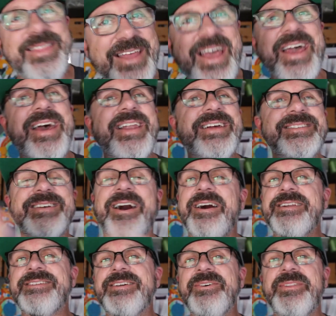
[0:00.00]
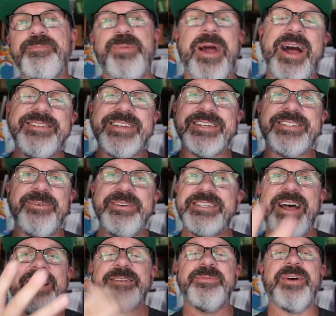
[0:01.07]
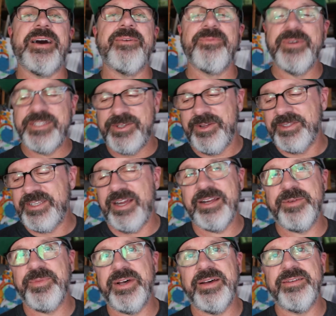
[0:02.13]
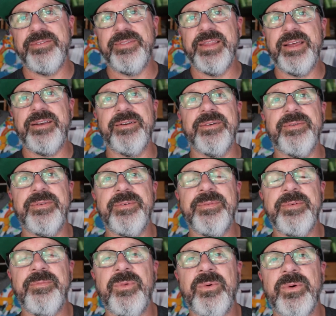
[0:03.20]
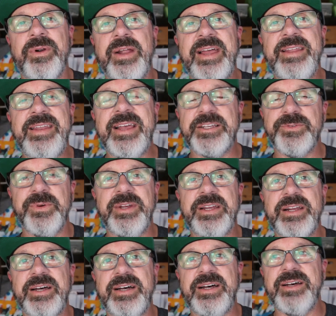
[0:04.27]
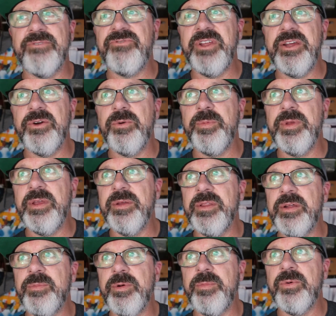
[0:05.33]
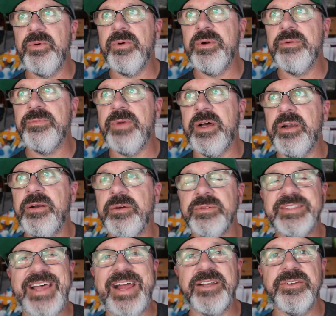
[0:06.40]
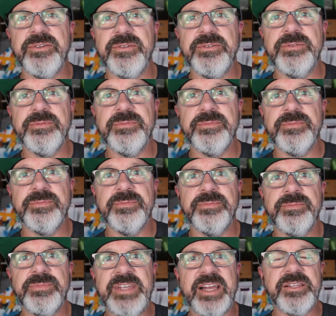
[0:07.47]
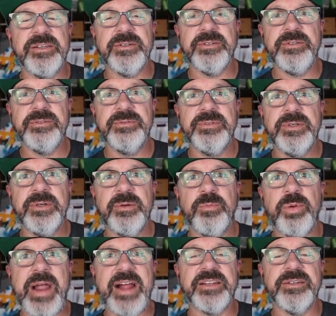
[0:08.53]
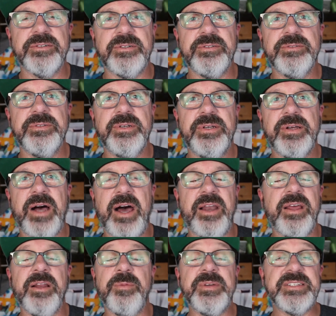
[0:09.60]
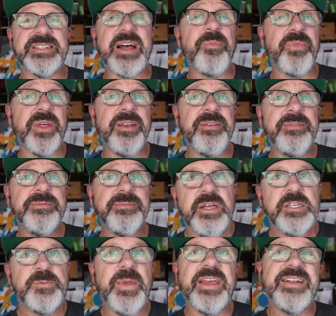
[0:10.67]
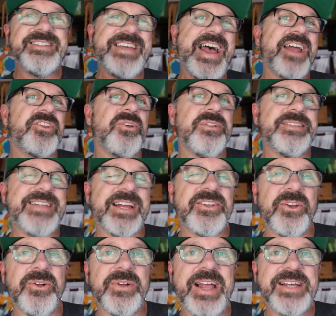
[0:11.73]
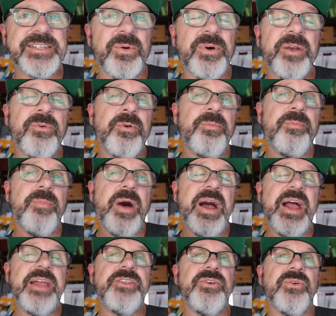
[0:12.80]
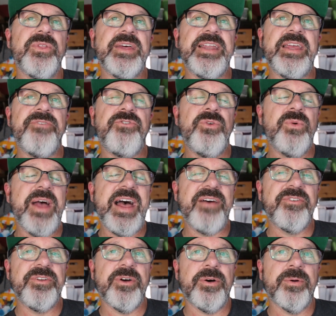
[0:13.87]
Then it's on to the projects that we talked about, which I'll talk about later more. And next week, video will be a little bit more, I don't know, tactical, technical, practical. It'll be something. Speaking of tactical and technical, guys, I want to remind you that if you haven't